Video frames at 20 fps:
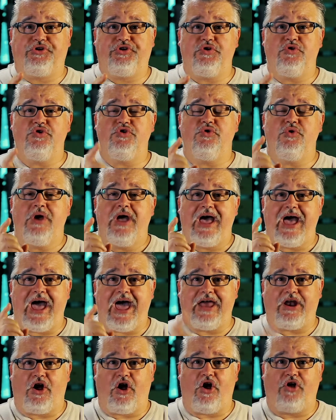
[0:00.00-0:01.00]
to you
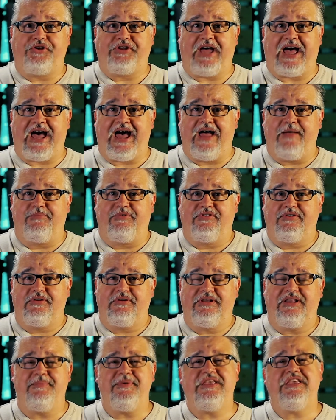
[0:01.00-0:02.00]
at all times.
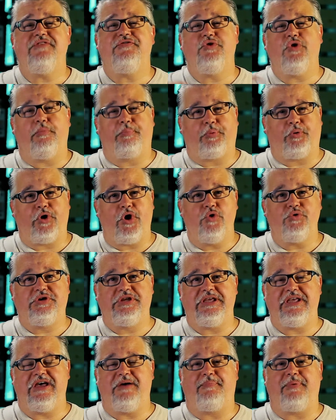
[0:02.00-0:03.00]
Let me give you a pro
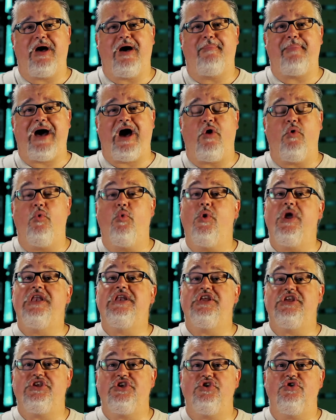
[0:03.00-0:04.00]
tip about when
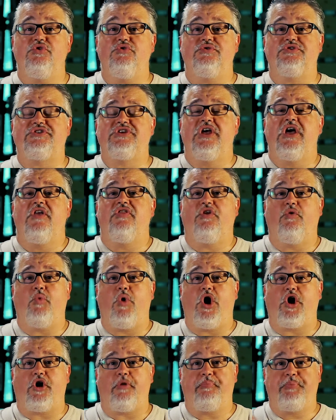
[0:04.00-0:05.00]
to use the
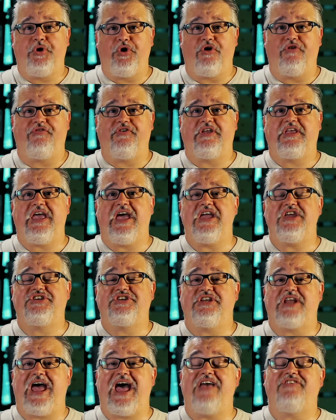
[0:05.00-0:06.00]
water
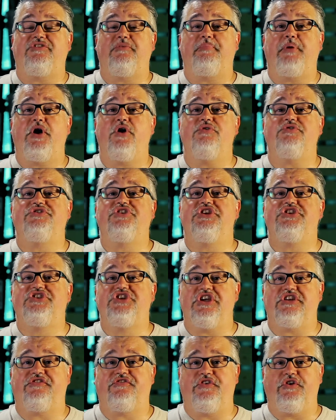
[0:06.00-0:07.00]
purification as opposed to
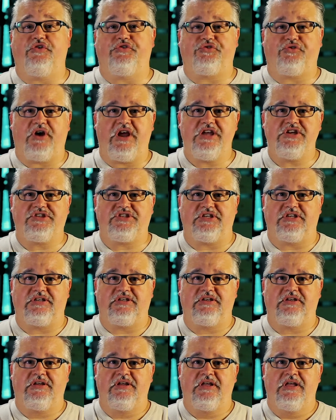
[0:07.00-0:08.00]
just filtration.
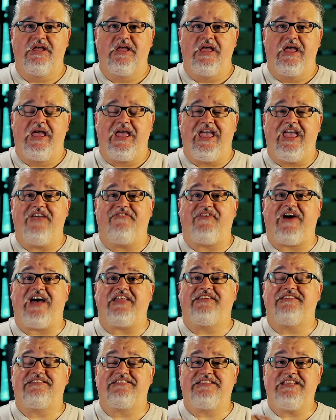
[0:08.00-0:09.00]
If I
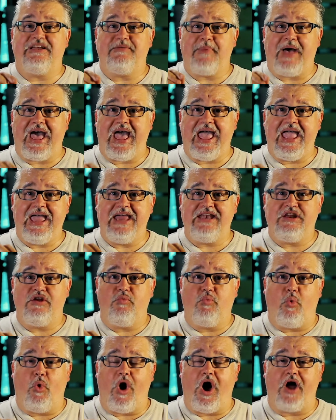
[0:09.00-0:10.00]
stick my hand
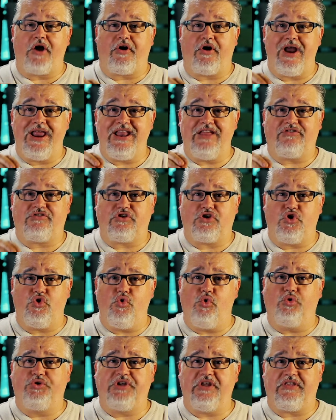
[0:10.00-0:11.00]
in water and it's
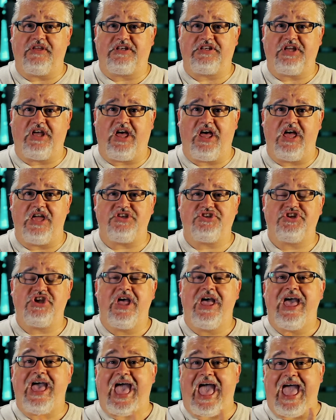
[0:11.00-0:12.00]
cool to the touch
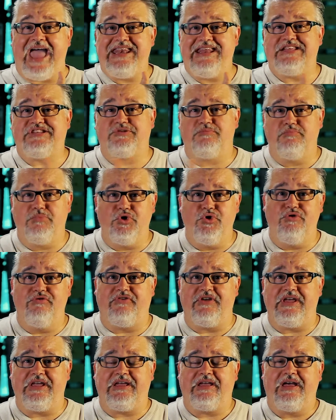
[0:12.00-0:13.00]
and it's
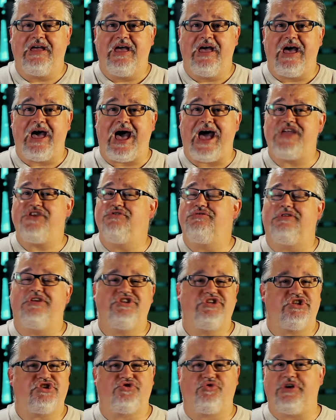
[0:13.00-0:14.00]
moving, I usually
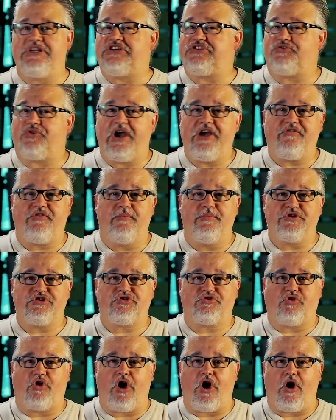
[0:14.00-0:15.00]
just drink straight from the
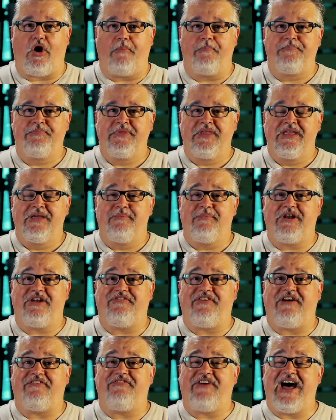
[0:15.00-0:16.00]
straw. But if
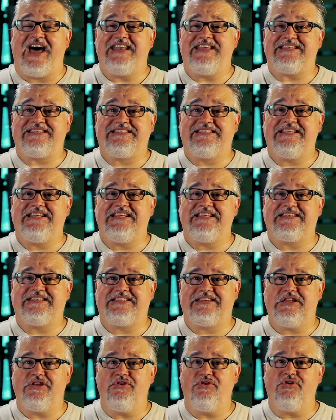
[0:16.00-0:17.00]
I find it sitting
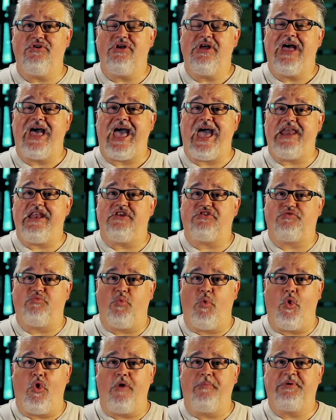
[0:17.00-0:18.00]
still and it's
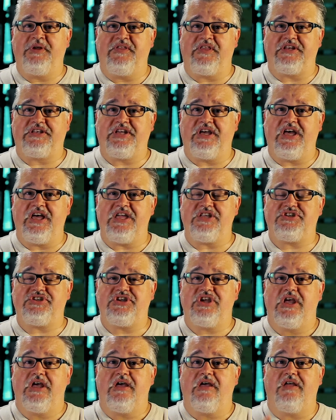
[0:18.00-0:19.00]
warm to the
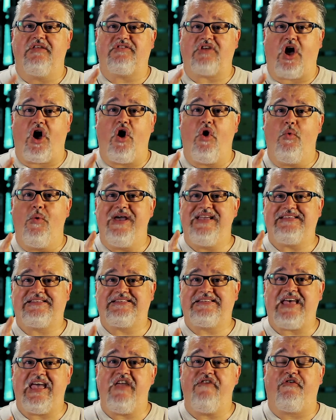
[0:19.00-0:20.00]
touch, it's always
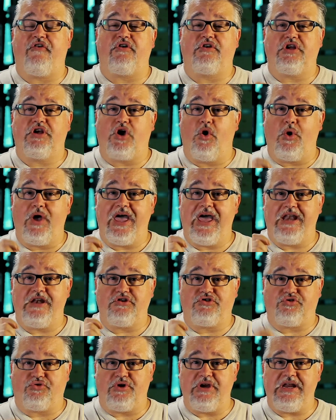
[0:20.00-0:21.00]
safer to go ahead and
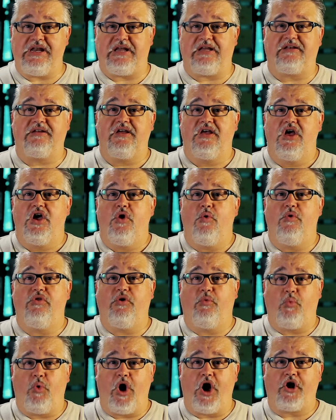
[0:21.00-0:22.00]
treat it with a
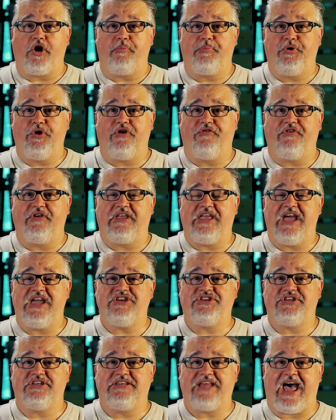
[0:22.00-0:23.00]
water
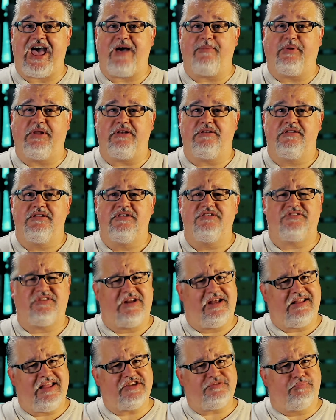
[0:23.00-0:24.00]
purification tablet. So
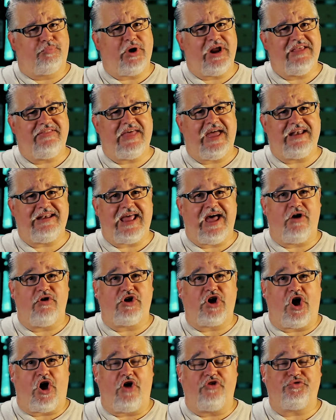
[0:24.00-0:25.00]
now let's break that down
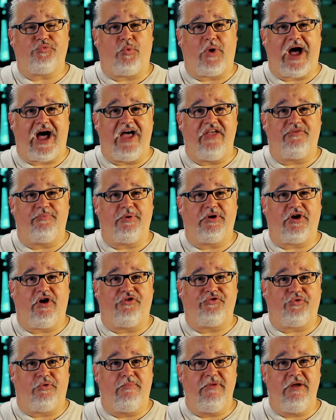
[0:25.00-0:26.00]
cost-wise,
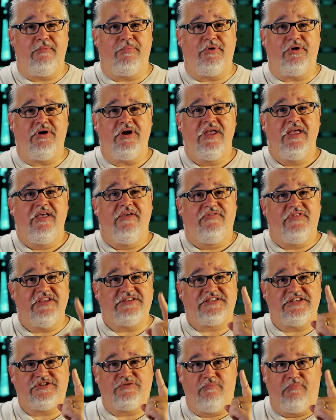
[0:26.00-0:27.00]
because remember, this
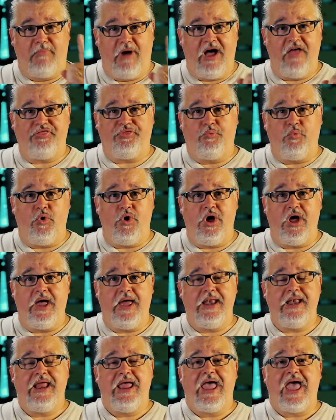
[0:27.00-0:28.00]
is month
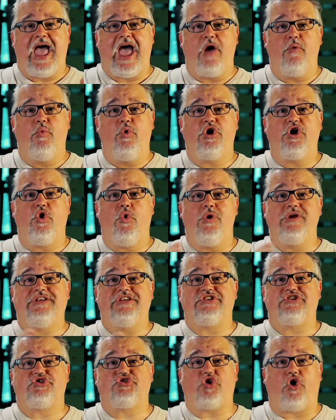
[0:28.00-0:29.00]
one and we're going to
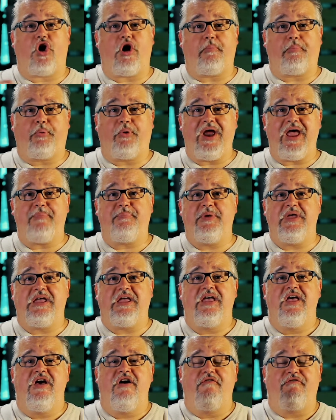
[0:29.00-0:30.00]
start prepping
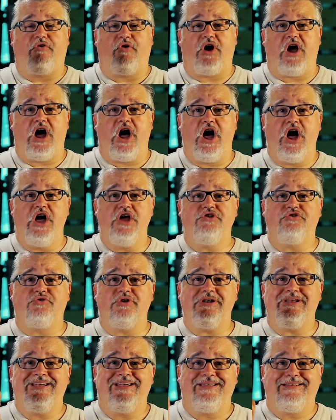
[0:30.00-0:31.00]
for
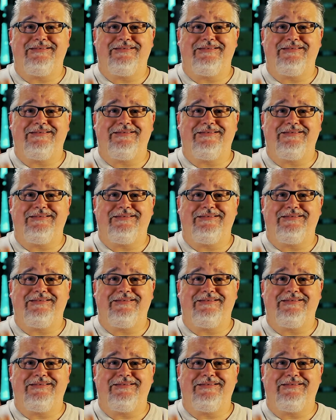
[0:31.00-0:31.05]
$100